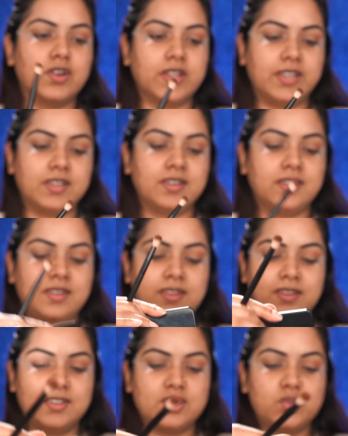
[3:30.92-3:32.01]
for like
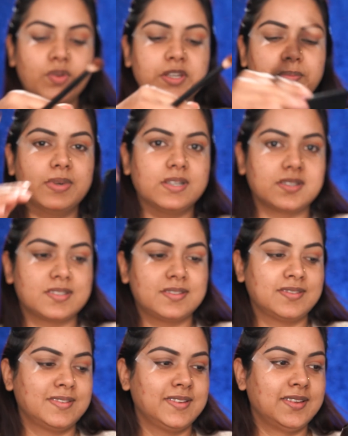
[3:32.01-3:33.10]
$20.
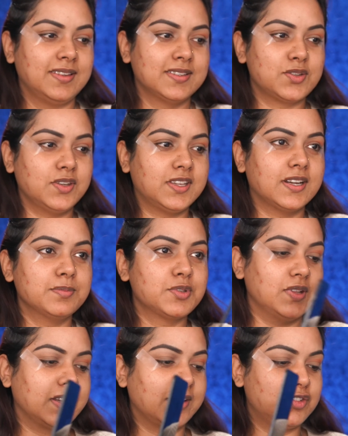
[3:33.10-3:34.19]
So it comes
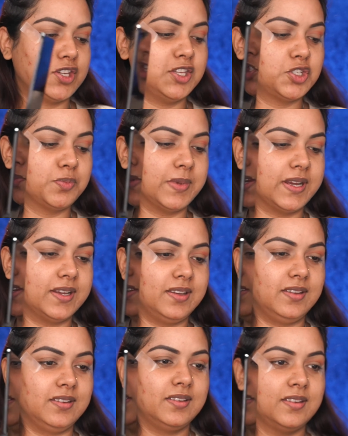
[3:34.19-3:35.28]
with, like, I've changed
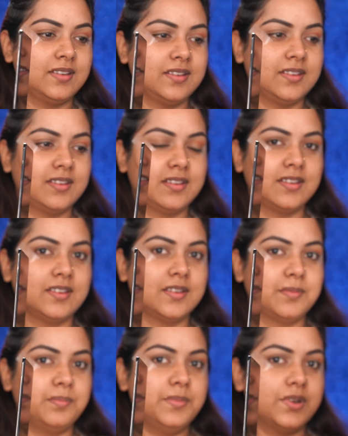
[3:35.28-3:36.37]
my
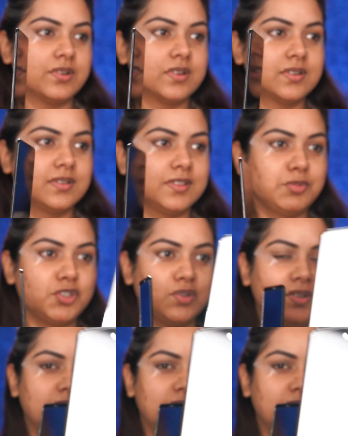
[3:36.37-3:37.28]
mirror. Let me show you